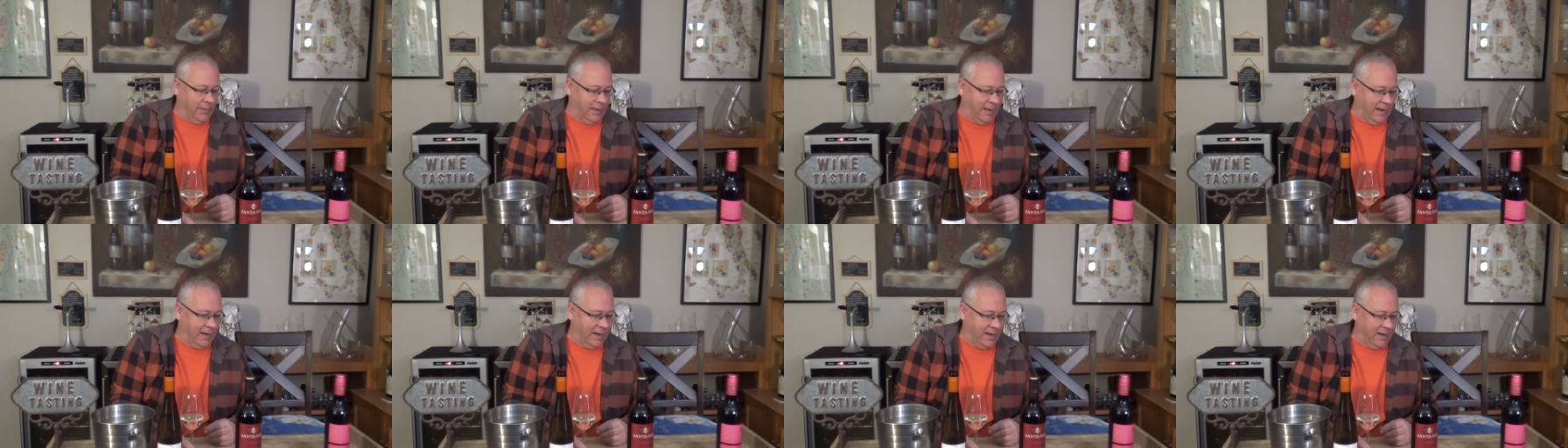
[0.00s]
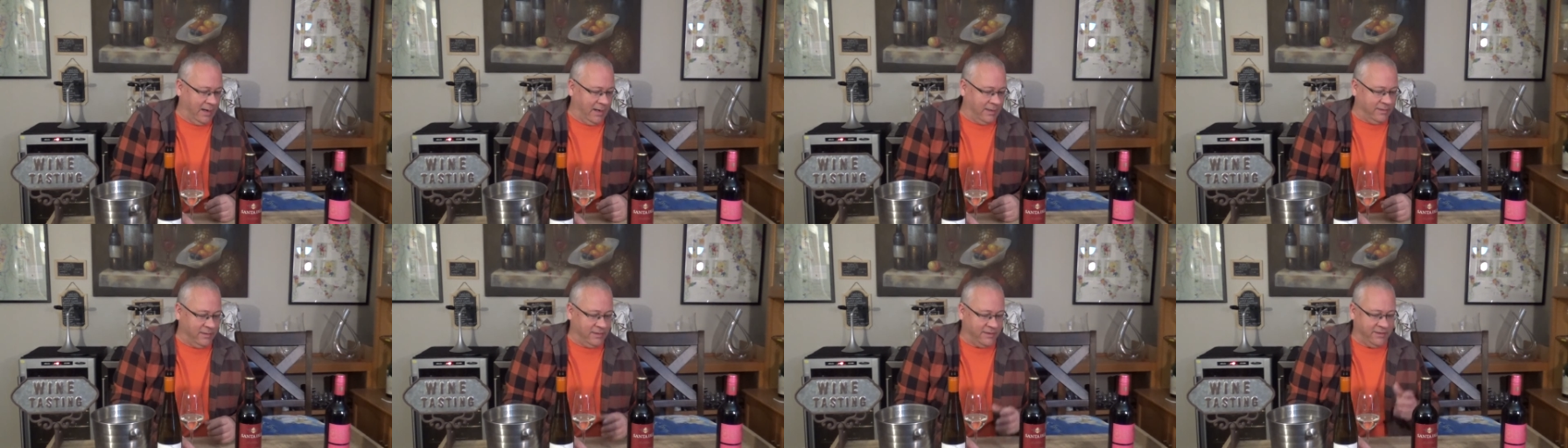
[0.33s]

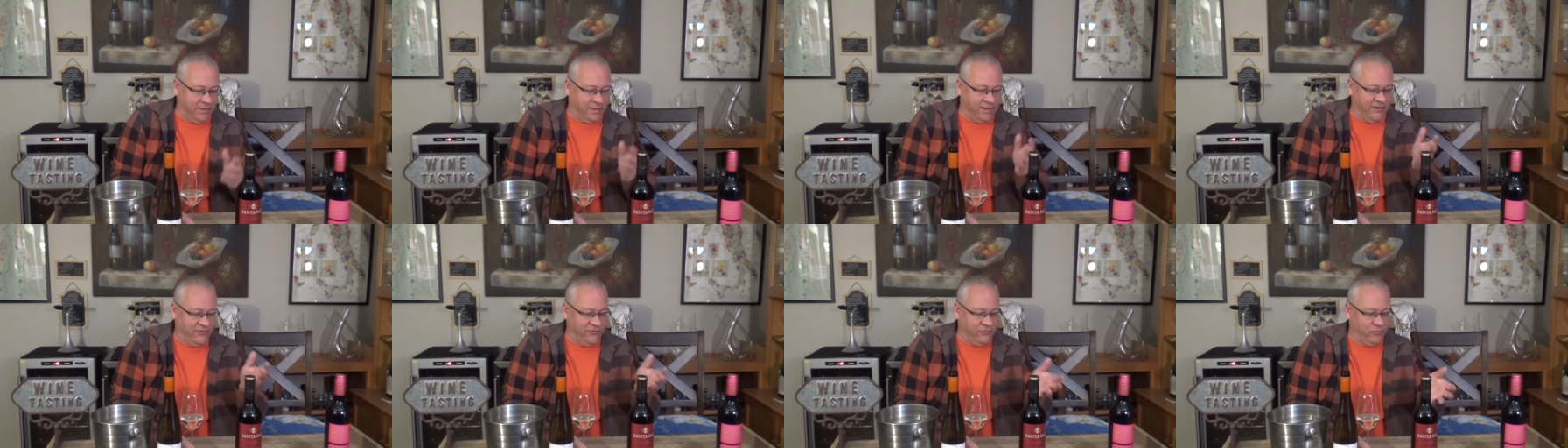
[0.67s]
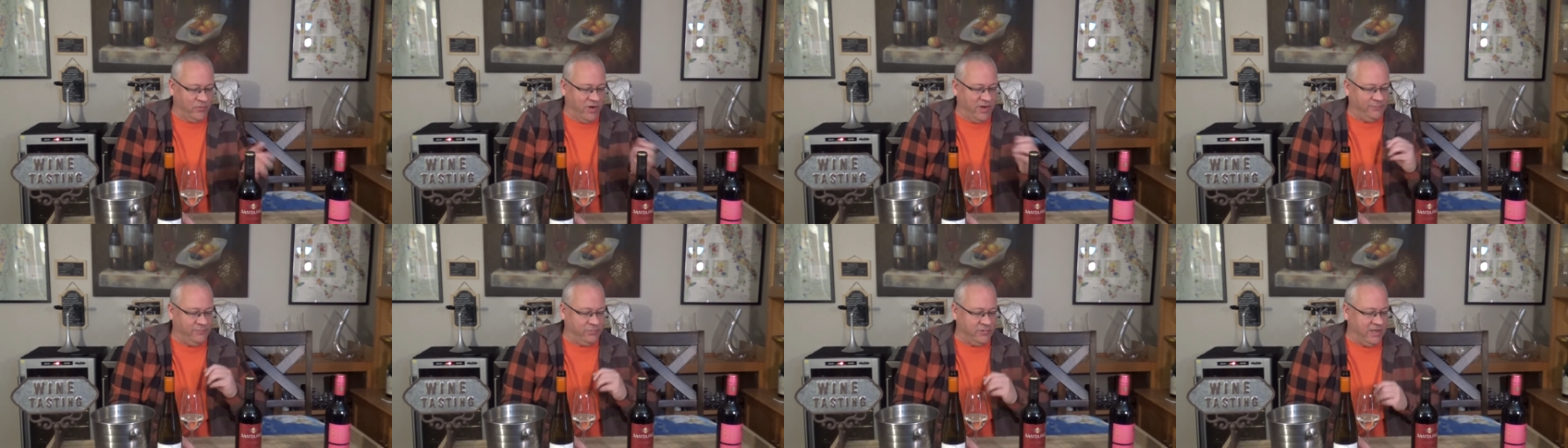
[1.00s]
And I got a nice
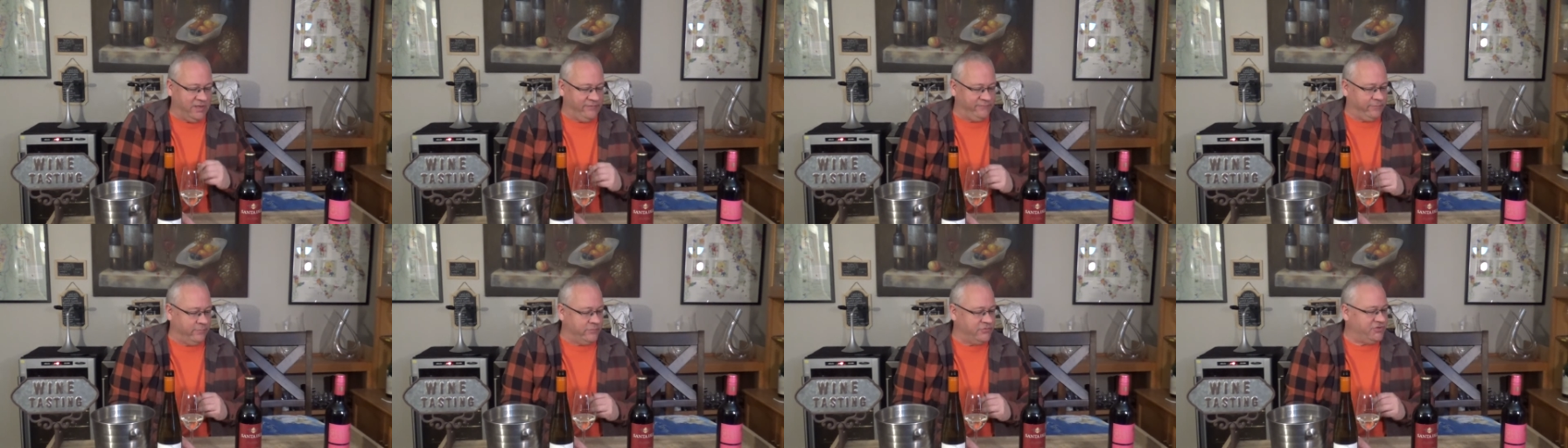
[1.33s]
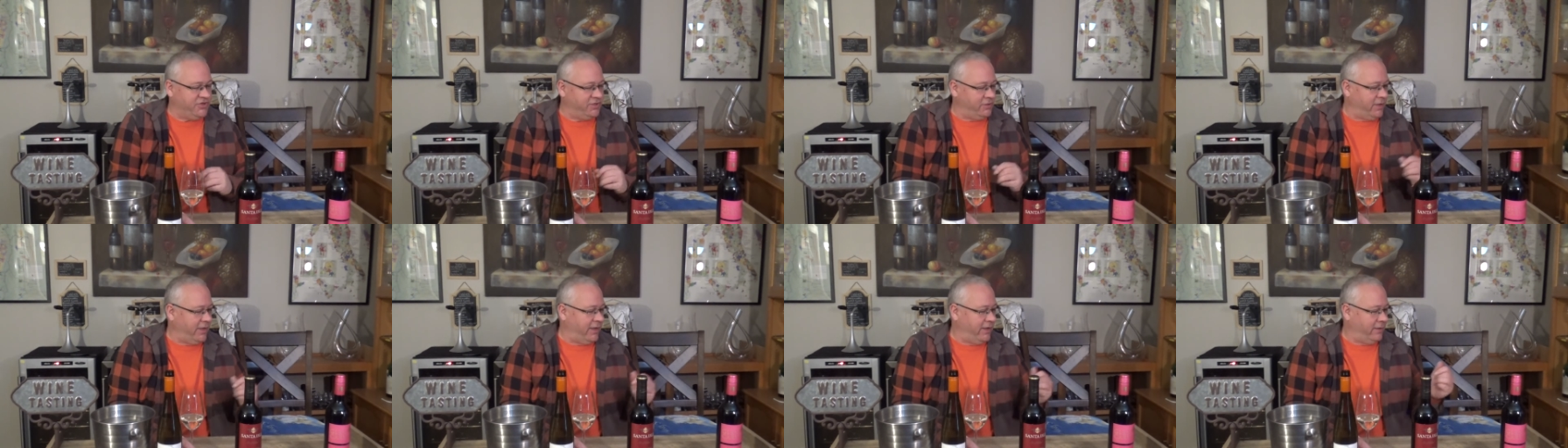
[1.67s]
red blend from
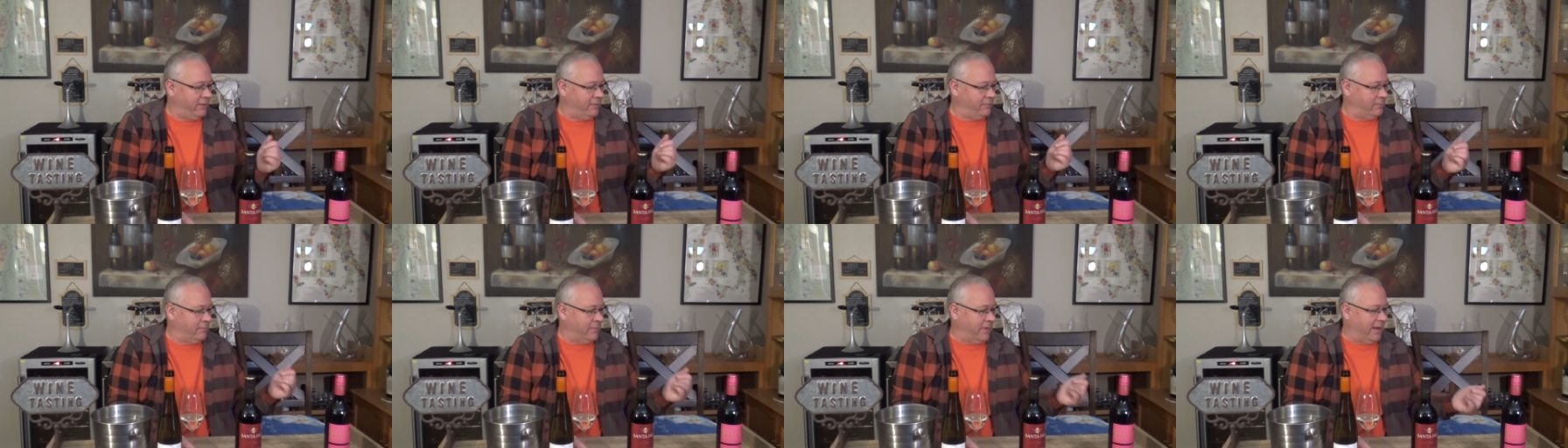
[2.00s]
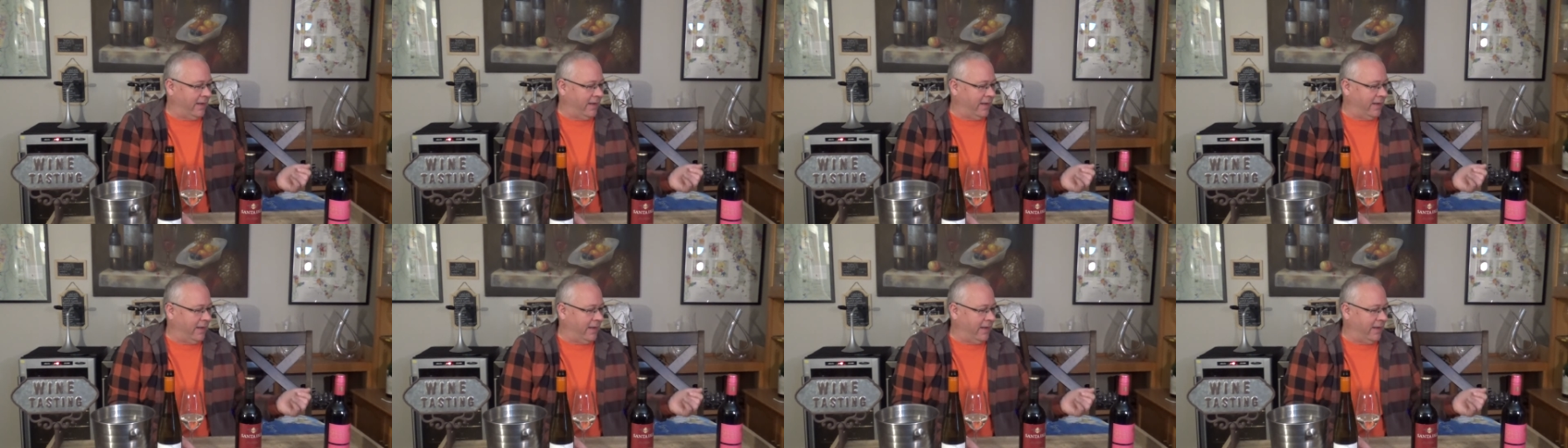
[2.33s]
Chile,